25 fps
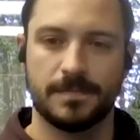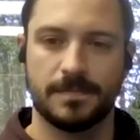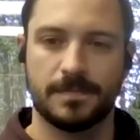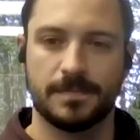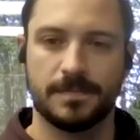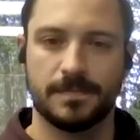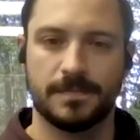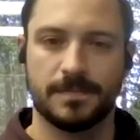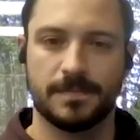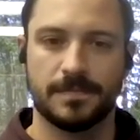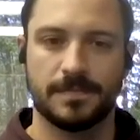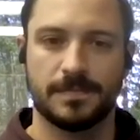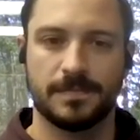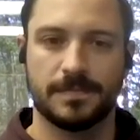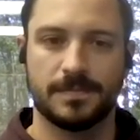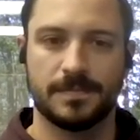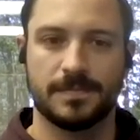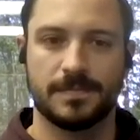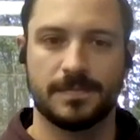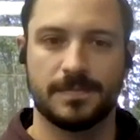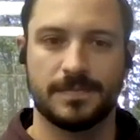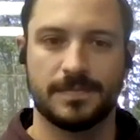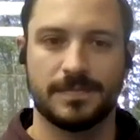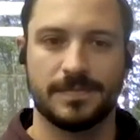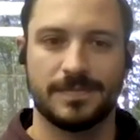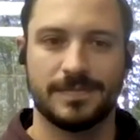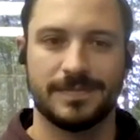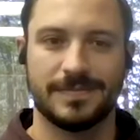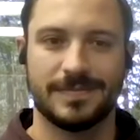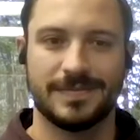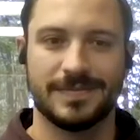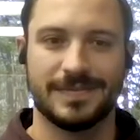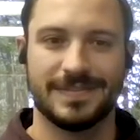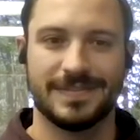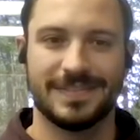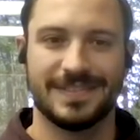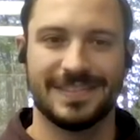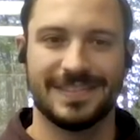
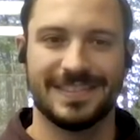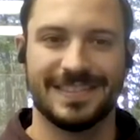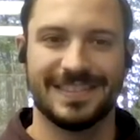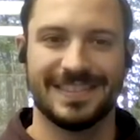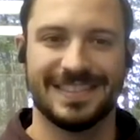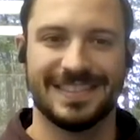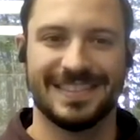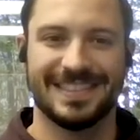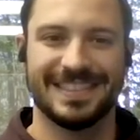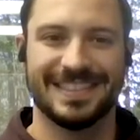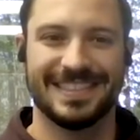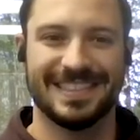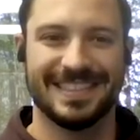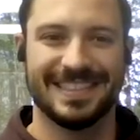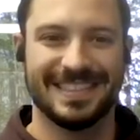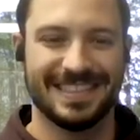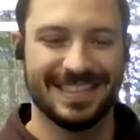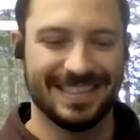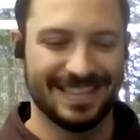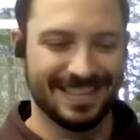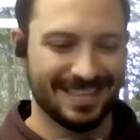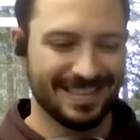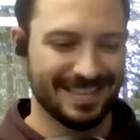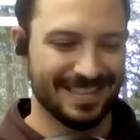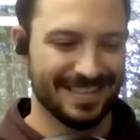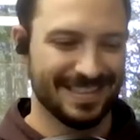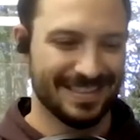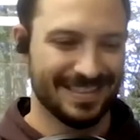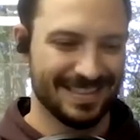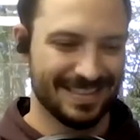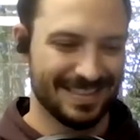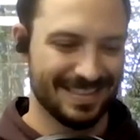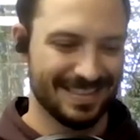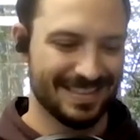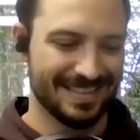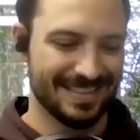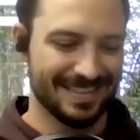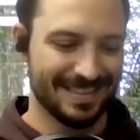
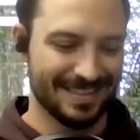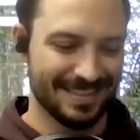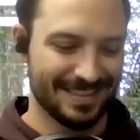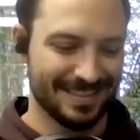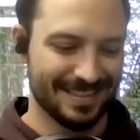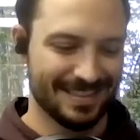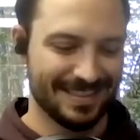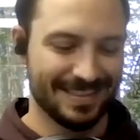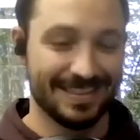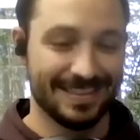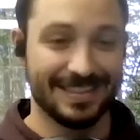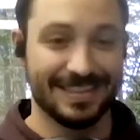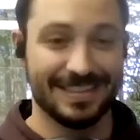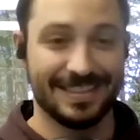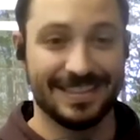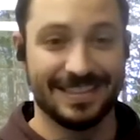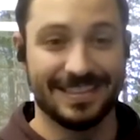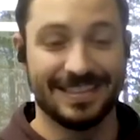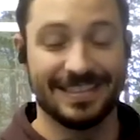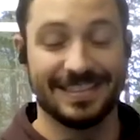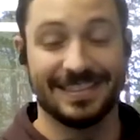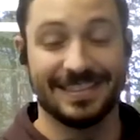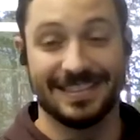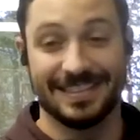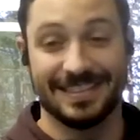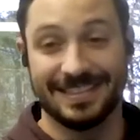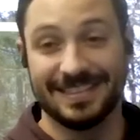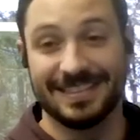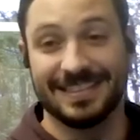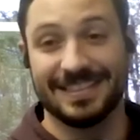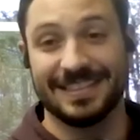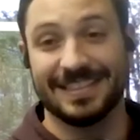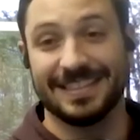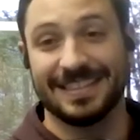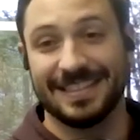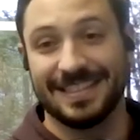(not speaking)